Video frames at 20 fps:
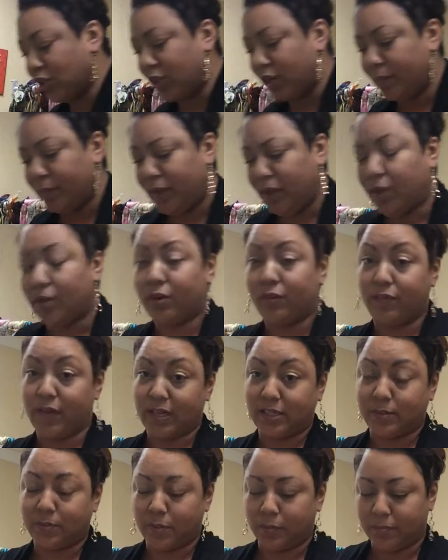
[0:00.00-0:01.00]
are going to be your
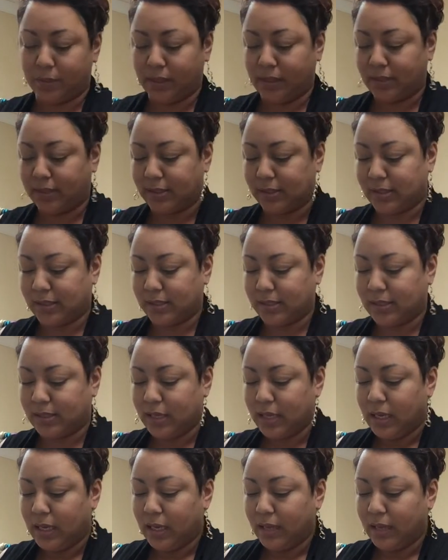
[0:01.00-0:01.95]
investment pieces.